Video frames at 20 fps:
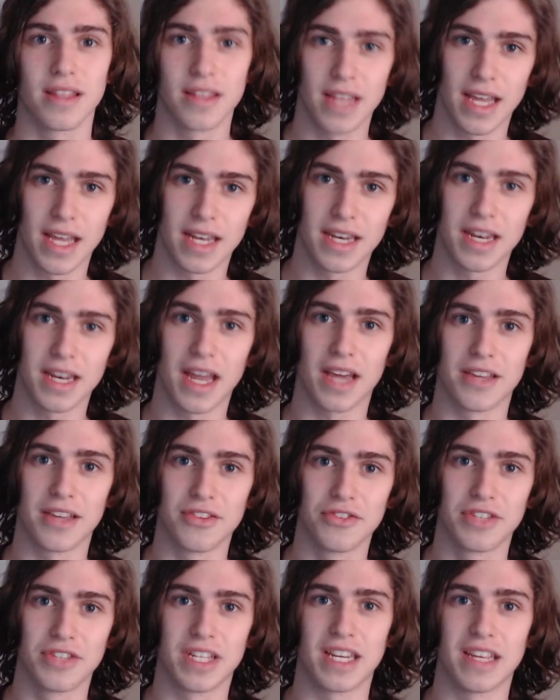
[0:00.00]
Then I
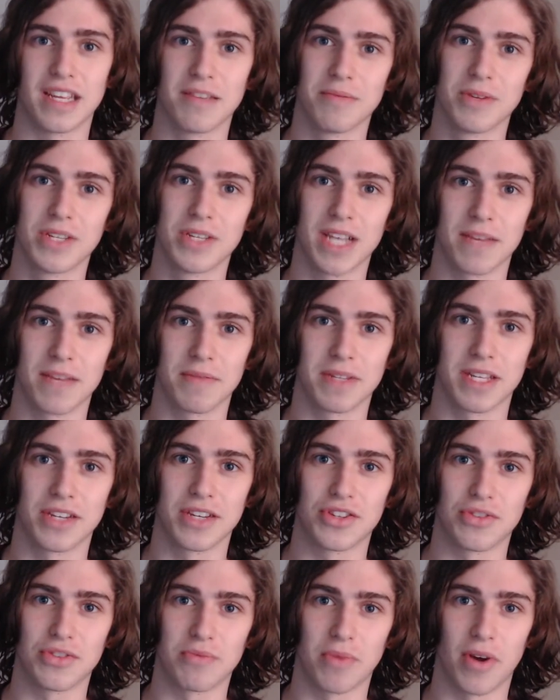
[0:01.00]
used an image
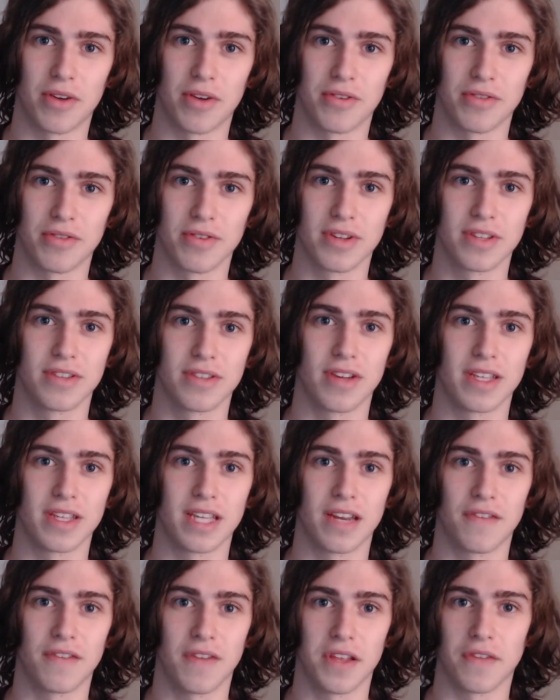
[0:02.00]
segmentation model to
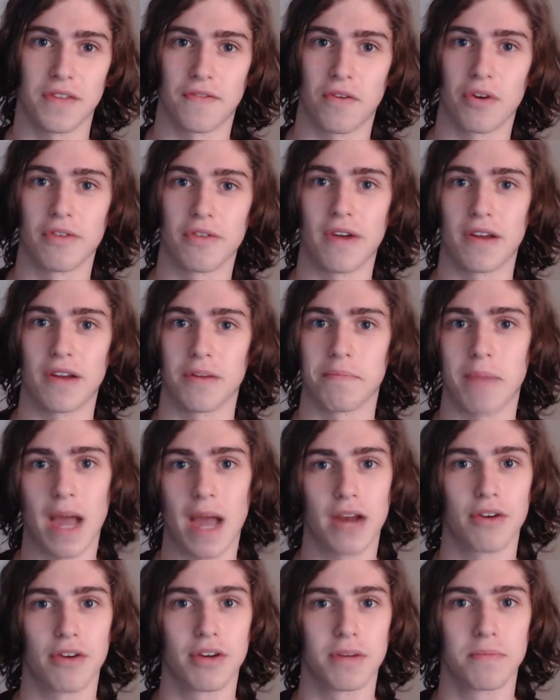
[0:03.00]
identify the foreground and
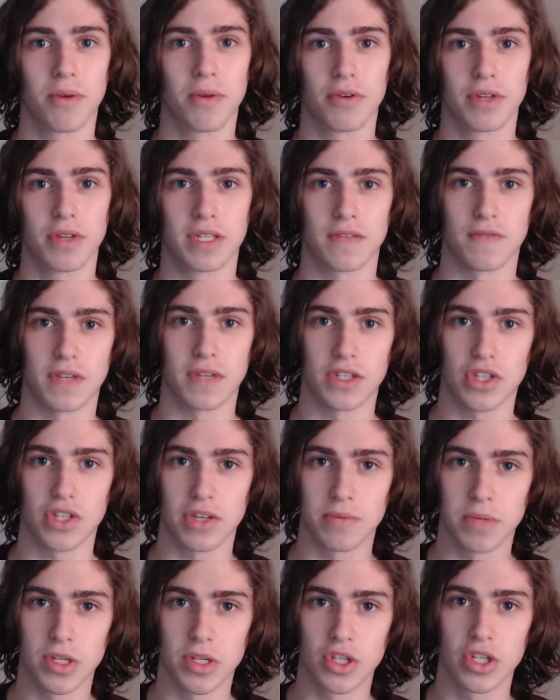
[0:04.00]
background components of each
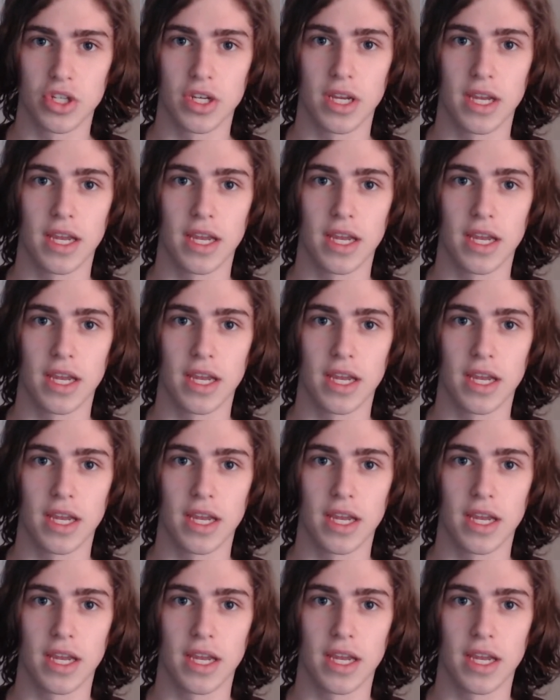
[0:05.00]
image,